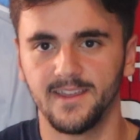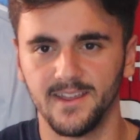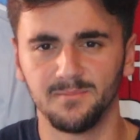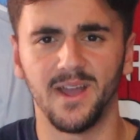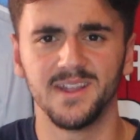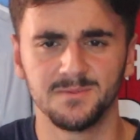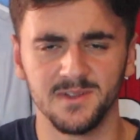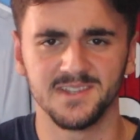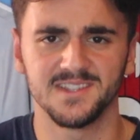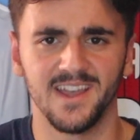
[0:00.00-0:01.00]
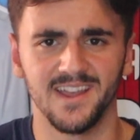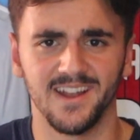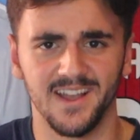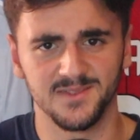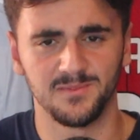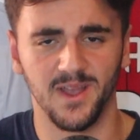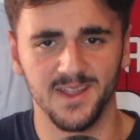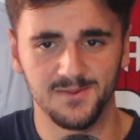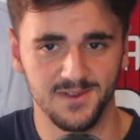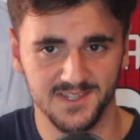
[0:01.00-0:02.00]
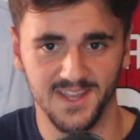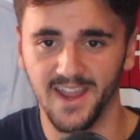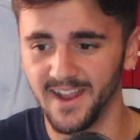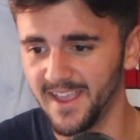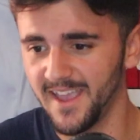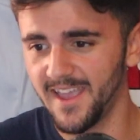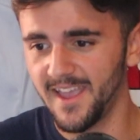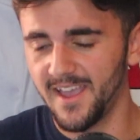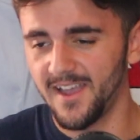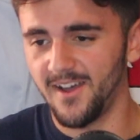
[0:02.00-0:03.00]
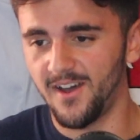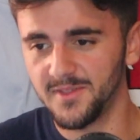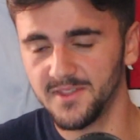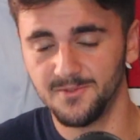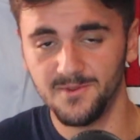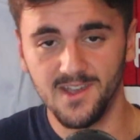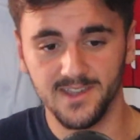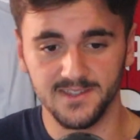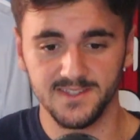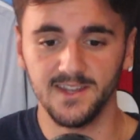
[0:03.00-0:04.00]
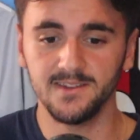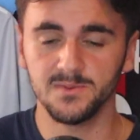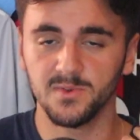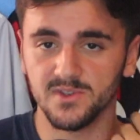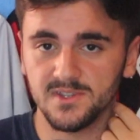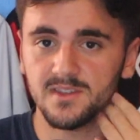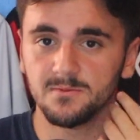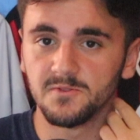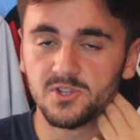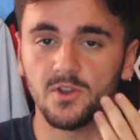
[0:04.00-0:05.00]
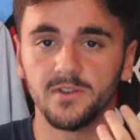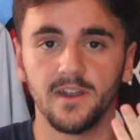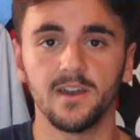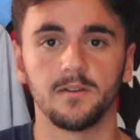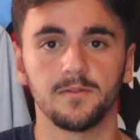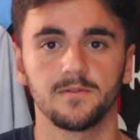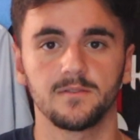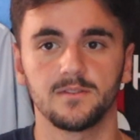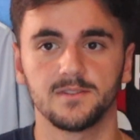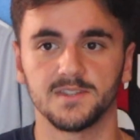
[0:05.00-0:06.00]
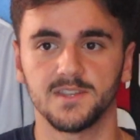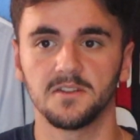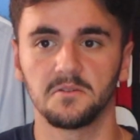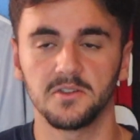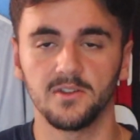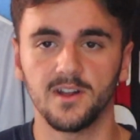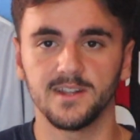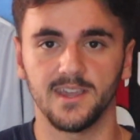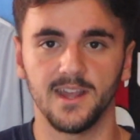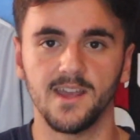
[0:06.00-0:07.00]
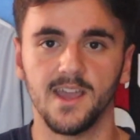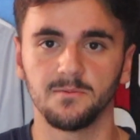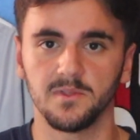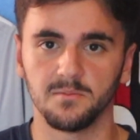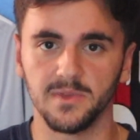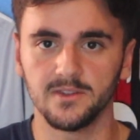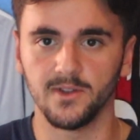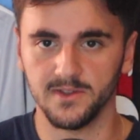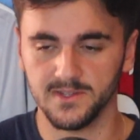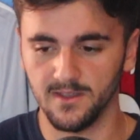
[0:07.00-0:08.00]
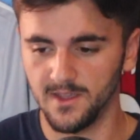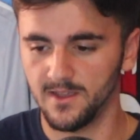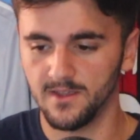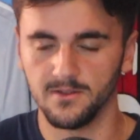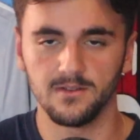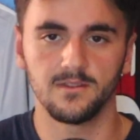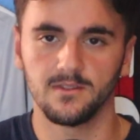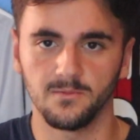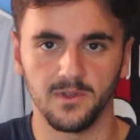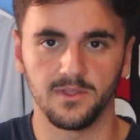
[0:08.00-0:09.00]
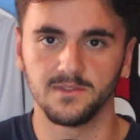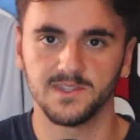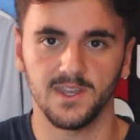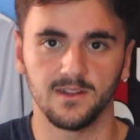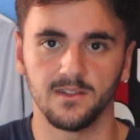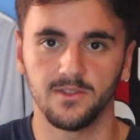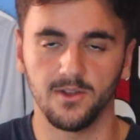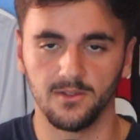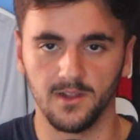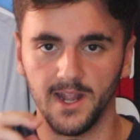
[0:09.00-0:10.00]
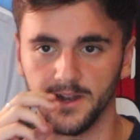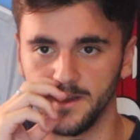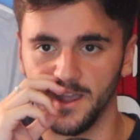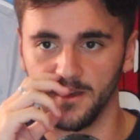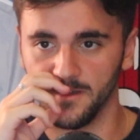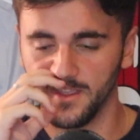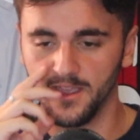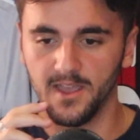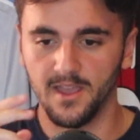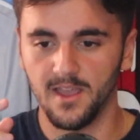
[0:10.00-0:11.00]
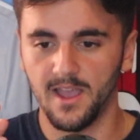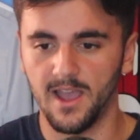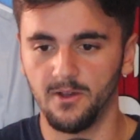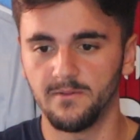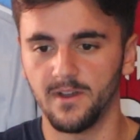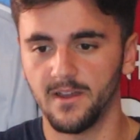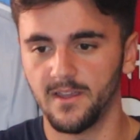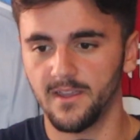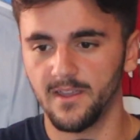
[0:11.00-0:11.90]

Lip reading: It pains me to say it, lads. It pains me to say it. I think we are contenders because I think we've shown enough to say, you know what, United can hang with the big dogs with second and third on the ladder now. However,